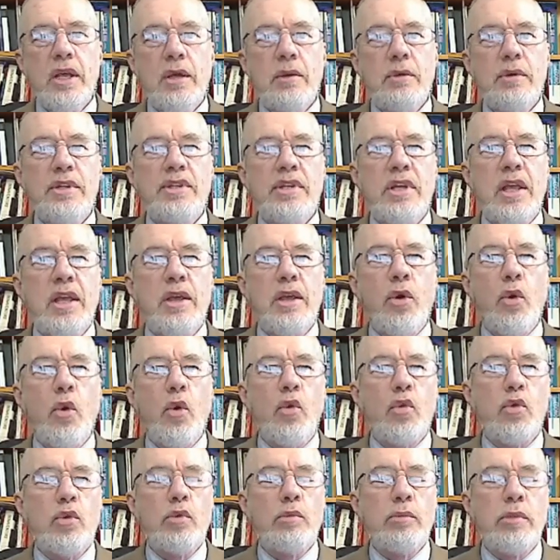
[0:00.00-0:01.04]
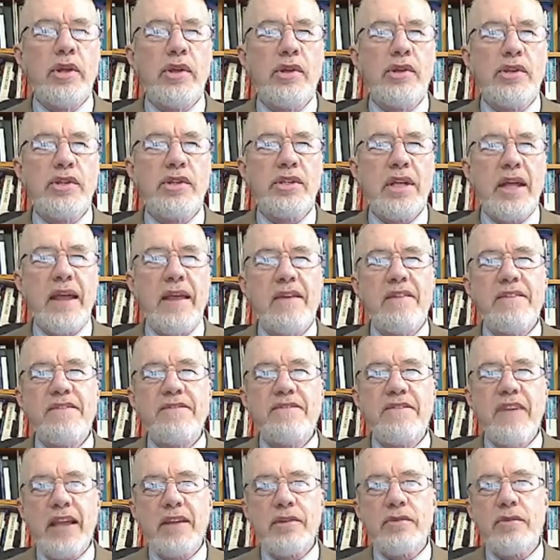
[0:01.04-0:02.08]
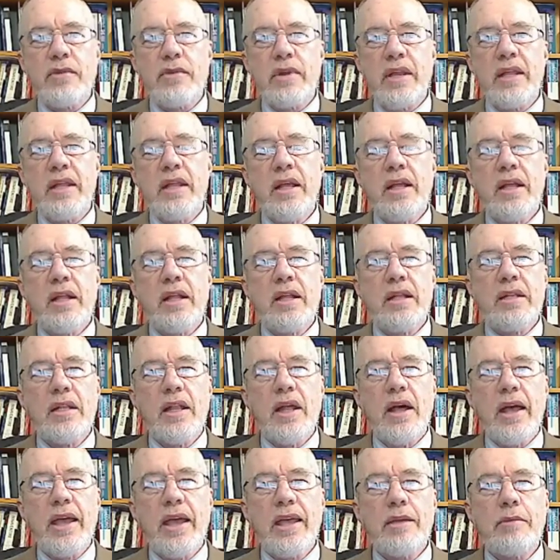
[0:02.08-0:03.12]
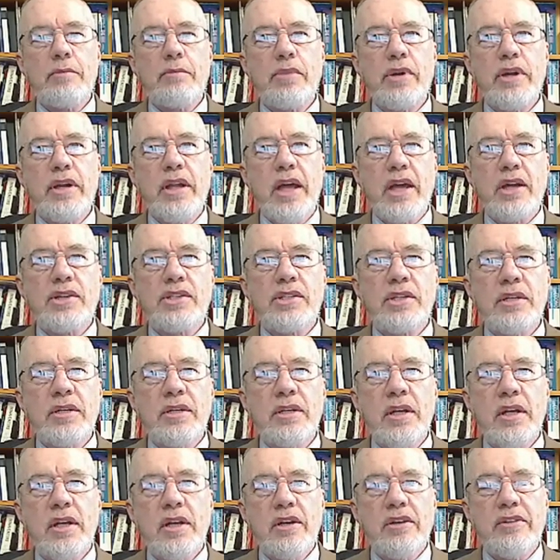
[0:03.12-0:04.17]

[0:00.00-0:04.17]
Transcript: we're seeing almost a factory-like production